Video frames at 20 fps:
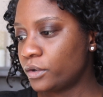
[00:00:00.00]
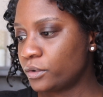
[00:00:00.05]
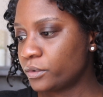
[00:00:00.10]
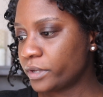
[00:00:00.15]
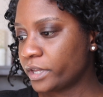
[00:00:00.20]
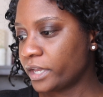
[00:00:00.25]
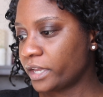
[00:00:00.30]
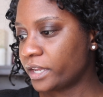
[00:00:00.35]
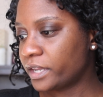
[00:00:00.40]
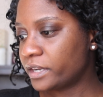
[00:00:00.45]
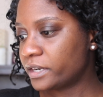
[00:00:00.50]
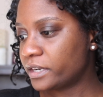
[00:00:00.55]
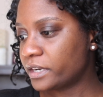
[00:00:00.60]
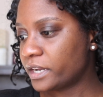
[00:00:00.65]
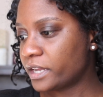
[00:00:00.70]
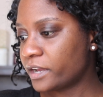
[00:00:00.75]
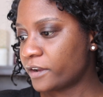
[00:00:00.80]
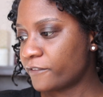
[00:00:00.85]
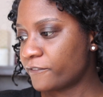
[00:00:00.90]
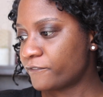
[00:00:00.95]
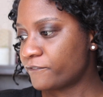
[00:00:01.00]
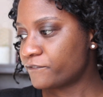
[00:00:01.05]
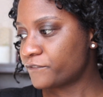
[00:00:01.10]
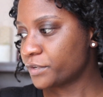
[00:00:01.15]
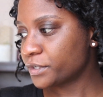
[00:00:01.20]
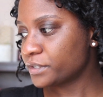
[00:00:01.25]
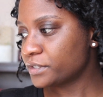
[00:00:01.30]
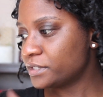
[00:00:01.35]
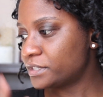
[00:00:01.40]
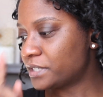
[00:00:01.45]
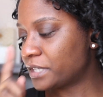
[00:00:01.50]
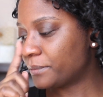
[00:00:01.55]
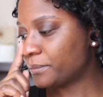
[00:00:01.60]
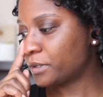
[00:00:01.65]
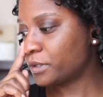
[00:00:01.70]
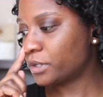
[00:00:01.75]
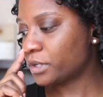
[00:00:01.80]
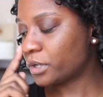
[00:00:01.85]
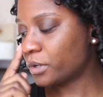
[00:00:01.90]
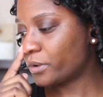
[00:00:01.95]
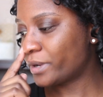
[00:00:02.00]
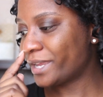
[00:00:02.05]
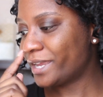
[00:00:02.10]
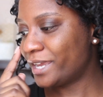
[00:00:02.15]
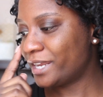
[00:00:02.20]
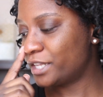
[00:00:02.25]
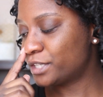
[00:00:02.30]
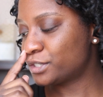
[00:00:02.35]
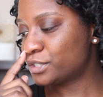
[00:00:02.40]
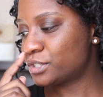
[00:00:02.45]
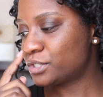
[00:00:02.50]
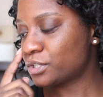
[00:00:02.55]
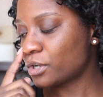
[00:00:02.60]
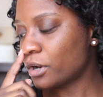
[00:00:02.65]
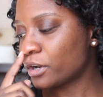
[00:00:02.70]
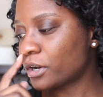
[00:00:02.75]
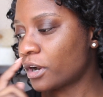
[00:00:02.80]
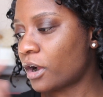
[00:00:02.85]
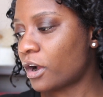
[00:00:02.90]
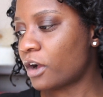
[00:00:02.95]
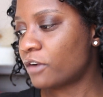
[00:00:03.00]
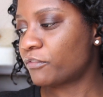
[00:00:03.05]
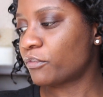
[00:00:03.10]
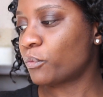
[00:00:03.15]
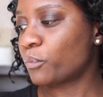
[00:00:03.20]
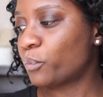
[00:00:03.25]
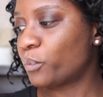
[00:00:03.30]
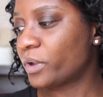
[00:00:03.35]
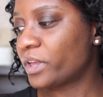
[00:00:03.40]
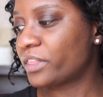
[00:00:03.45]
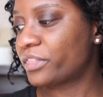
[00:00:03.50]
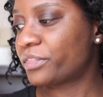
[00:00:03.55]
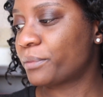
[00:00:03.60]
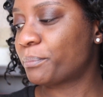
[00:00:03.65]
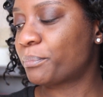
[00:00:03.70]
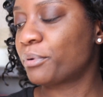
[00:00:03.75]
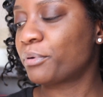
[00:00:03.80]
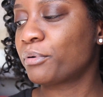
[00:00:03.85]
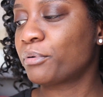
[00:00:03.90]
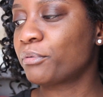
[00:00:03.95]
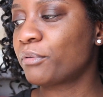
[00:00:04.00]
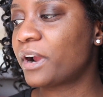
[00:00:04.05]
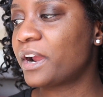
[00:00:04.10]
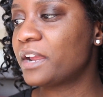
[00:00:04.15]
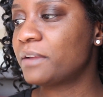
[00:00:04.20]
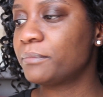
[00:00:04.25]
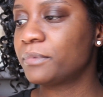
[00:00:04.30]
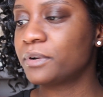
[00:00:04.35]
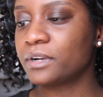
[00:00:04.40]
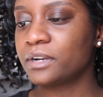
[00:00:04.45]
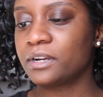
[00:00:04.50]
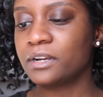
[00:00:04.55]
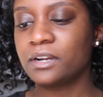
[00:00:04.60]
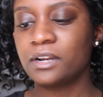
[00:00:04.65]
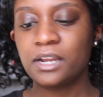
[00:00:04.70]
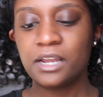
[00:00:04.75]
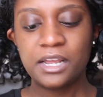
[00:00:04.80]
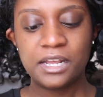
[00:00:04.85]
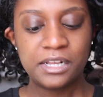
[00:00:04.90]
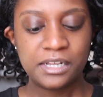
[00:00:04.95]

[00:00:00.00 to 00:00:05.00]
Okay, now first I'm gonna go ahead and start off with primer.